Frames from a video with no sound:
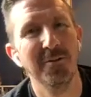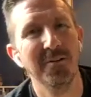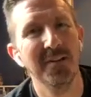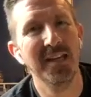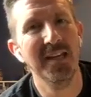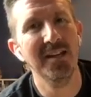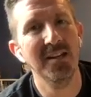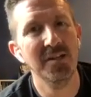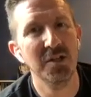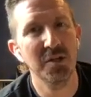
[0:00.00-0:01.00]
So lean
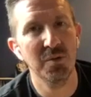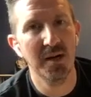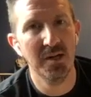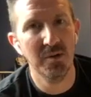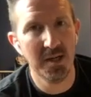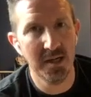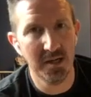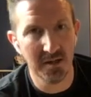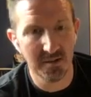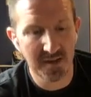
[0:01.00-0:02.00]
into what you
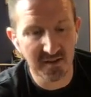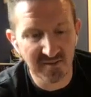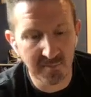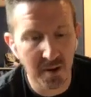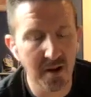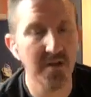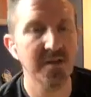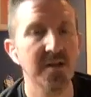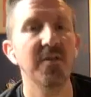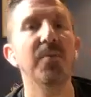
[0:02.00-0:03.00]
hear. That's
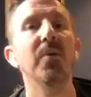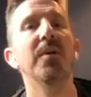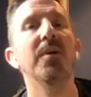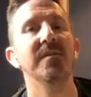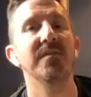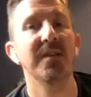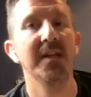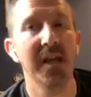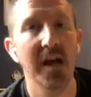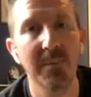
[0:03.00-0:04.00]
part of the point of the
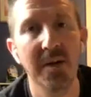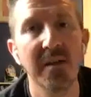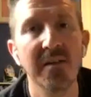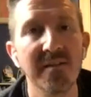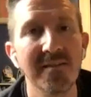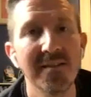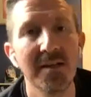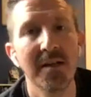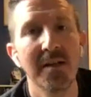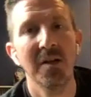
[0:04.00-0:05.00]
niyamas.
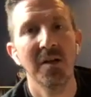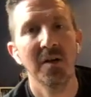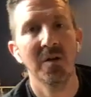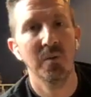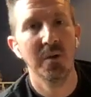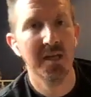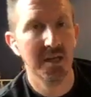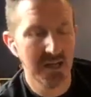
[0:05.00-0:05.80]
We